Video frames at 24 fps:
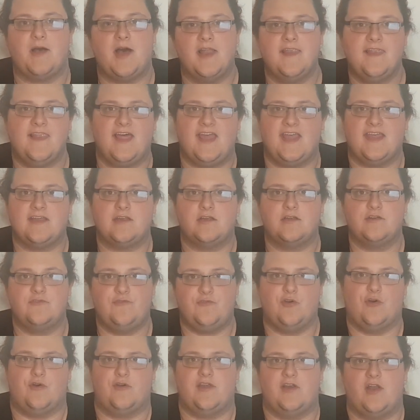unlike
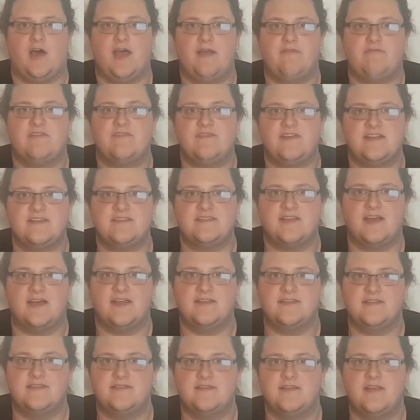Doc and either of his
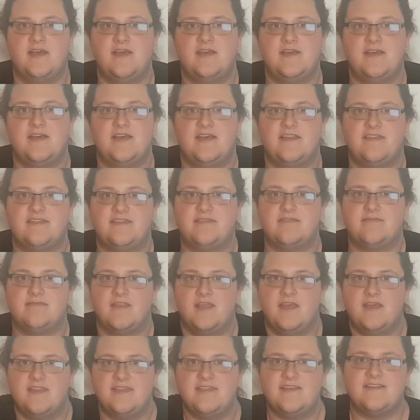sons,
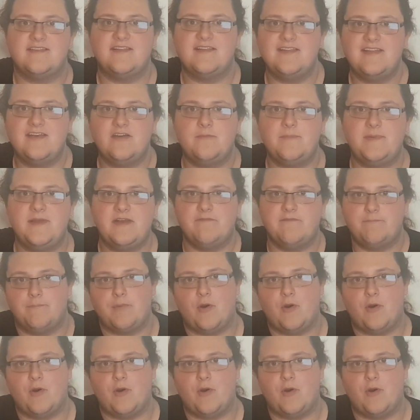there's a little bit of